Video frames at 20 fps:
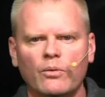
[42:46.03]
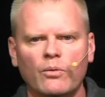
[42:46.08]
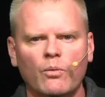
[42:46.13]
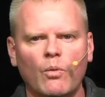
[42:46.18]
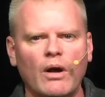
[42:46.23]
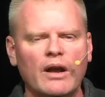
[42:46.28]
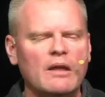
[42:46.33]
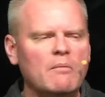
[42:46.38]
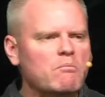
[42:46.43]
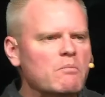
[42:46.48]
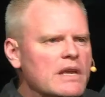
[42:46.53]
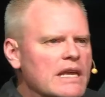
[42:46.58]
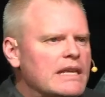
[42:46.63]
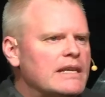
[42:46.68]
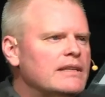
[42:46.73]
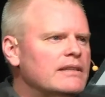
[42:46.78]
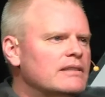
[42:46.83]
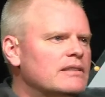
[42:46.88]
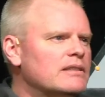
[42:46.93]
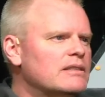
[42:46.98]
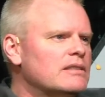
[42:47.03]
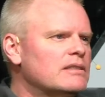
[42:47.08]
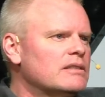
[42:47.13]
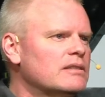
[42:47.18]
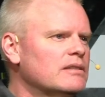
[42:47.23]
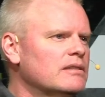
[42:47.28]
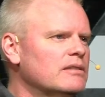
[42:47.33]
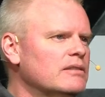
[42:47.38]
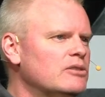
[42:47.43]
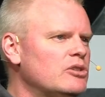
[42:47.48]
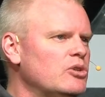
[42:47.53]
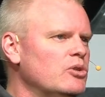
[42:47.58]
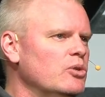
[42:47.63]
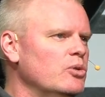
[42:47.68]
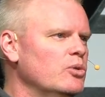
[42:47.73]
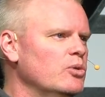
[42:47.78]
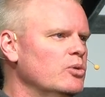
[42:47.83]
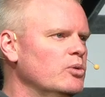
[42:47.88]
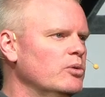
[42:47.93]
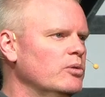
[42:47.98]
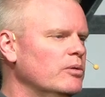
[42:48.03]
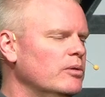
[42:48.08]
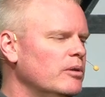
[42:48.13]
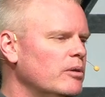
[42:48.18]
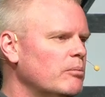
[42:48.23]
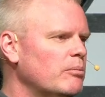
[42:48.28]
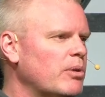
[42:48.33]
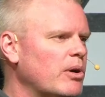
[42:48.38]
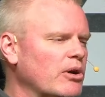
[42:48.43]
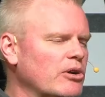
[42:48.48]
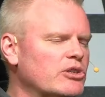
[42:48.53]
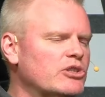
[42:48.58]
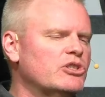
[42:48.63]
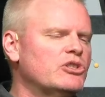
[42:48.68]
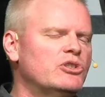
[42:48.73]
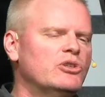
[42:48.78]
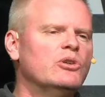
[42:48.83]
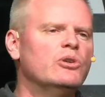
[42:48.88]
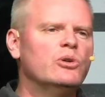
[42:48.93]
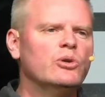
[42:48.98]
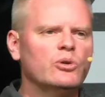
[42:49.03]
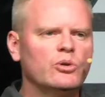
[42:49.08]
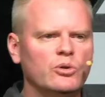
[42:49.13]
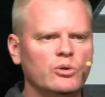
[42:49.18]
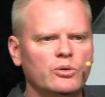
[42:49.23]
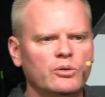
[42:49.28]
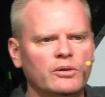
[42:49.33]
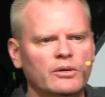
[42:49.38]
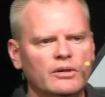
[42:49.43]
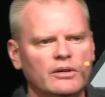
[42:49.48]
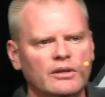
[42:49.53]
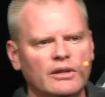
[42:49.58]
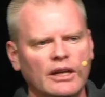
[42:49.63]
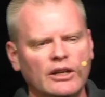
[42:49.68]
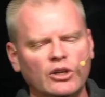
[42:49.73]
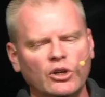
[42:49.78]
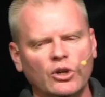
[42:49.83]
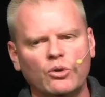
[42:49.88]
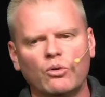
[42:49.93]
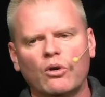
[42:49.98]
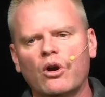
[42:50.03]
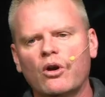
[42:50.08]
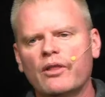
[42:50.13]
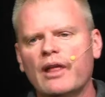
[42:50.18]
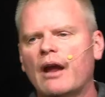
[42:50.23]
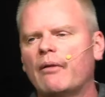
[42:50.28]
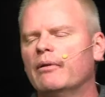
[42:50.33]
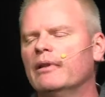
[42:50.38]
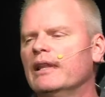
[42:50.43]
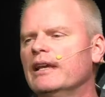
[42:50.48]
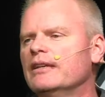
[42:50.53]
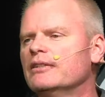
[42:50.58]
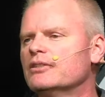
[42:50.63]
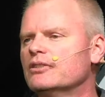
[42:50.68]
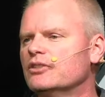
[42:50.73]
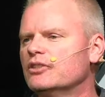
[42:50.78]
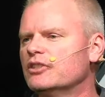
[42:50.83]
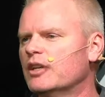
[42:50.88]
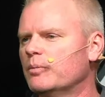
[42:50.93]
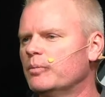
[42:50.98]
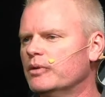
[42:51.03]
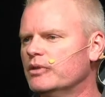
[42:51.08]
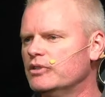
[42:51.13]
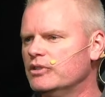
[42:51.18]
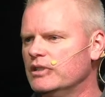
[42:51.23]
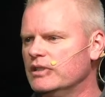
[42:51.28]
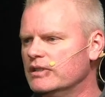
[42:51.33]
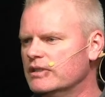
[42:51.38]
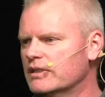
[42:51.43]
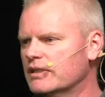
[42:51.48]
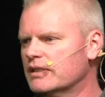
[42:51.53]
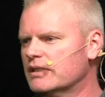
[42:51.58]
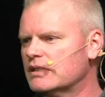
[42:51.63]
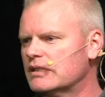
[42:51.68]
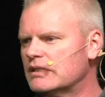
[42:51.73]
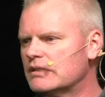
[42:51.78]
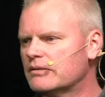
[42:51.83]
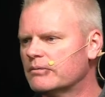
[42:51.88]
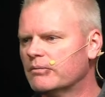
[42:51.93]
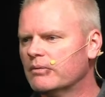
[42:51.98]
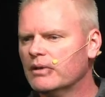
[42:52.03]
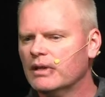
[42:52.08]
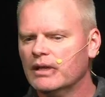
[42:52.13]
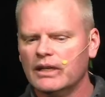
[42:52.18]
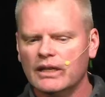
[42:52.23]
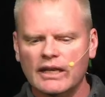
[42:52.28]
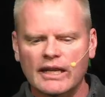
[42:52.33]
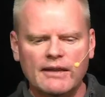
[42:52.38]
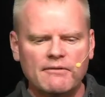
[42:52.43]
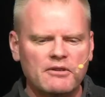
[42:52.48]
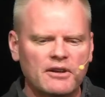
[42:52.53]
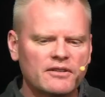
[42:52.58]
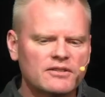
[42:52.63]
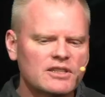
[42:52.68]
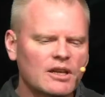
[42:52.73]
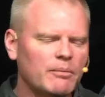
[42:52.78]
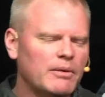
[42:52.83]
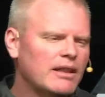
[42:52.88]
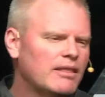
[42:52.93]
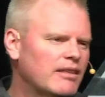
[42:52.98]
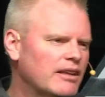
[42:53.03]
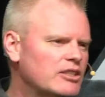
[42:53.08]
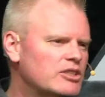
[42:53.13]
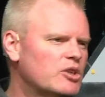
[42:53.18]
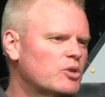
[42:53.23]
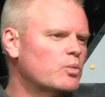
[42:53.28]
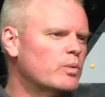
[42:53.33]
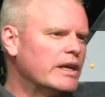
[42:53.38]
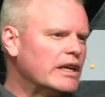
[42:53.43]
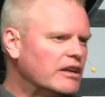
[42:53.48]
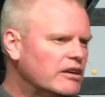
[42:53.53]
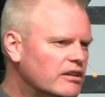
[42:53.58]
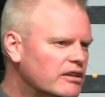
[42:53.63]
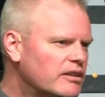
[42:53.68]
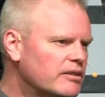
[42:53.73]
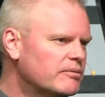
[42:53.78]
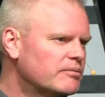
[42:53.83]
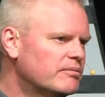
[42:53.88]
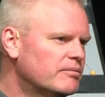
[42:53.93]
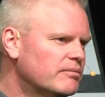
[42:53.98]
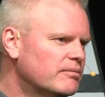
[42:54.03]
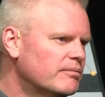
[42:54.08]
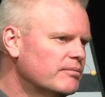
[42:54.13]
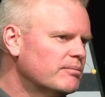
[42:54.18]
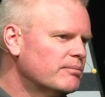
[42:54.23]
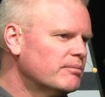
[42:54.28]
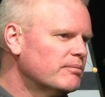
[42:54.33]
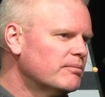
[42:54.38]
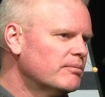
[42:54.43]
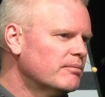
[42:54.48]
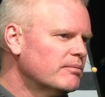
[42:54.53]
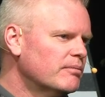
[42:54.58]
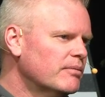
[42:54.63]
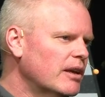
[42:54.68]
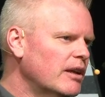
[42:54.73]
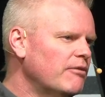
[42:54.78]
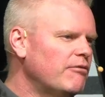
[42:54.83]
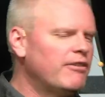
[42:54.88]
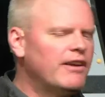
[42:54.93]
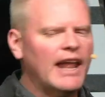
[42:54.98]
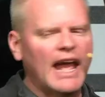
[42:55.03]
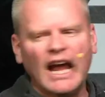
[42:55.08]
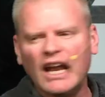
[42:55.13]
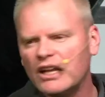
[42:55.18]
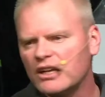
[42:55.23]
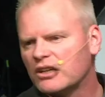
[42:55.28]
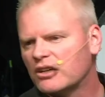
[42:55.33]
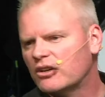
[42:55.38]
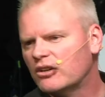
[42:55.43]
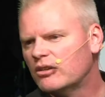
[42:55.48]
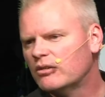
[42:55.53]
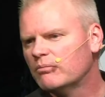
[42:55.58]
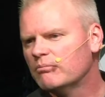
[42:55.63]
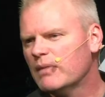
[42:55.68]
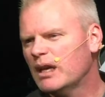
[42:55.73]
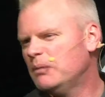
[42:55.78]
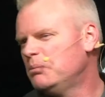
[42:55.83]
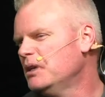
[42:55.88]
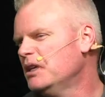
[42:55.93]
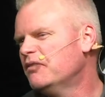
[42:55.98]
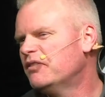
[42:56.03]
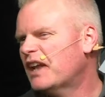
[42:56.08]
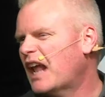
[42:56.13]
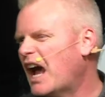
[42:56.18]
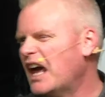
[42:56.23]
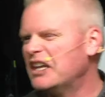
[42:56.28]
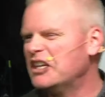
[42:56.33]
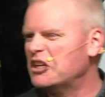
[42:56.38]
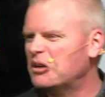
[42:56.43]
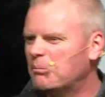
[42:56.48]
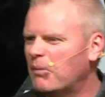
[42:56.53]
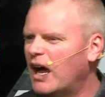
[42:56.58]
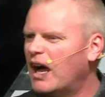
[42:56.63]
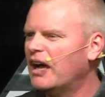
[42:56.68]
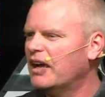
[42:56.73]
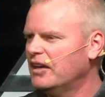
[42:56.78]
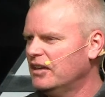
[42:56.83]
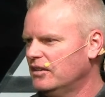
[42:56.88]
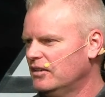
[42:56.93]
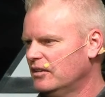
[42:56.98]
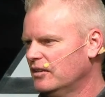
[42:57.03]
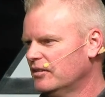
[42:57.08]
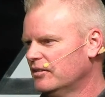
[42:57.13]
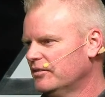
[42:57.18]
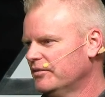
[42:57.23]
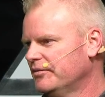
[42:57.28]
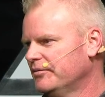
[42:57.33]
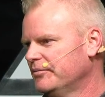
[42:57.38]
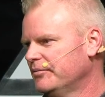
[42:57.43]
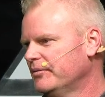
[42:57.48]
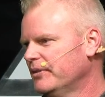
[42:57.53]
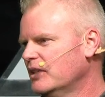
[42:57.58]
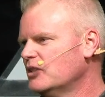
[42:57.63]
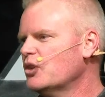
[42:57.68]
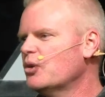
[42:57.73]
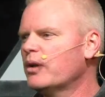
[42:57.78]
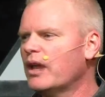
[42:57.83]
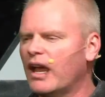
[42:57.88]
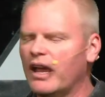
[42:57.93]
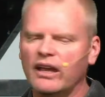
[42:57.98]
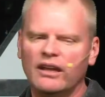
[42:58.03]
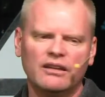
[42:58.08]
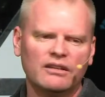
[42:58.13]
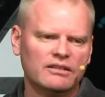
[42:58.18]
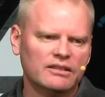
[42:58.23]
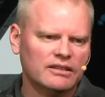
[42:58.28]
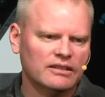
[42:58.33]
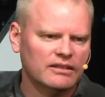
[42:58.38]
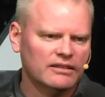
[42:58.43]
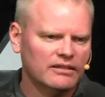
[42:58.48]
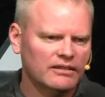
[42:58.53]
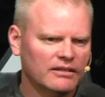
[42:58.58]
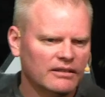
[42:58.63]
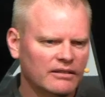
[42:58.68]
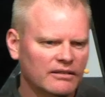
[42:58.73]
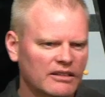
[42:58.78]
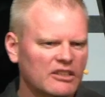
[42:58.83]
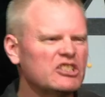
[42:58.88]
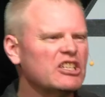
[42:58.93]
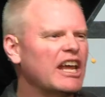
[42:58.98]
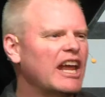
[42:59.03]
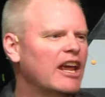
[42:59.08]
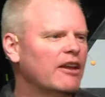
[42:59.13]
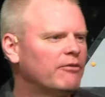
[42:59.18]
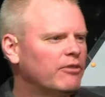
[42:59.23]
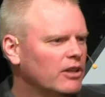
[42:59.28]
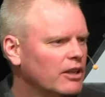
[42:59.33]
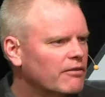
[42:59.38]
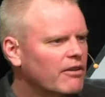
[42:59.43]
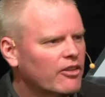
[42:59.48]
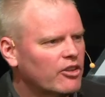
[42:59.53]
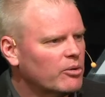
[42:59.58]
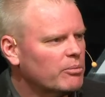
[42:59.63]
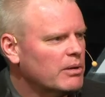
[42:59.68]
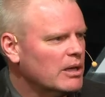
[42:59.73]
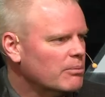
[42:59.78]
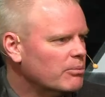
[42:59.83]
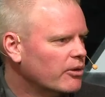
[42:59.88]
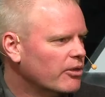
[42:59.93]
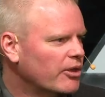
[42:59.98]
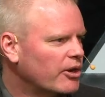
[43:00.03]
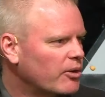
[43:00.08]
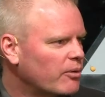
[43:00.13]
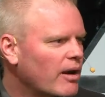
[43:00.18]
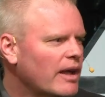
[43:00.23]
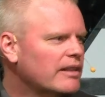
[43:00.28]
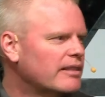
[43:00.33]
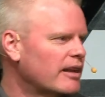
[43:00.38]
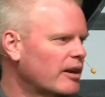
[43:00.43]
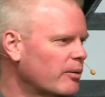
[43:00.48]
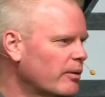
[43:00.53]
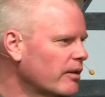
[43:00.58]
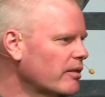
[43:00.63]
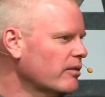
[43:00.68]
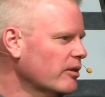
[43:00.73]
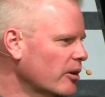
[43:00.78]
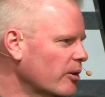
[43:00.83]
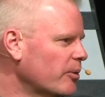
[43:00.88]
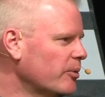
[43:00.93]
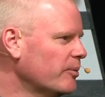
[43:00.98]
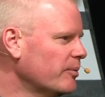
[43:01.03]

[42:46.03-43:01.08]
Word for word: what it means to pursue and to grow that relationship with Jesus. Even if somebody thinks you're weird and fanatical, maybe even out of your mind, it's okay. There's a handful of other people that are right there with you.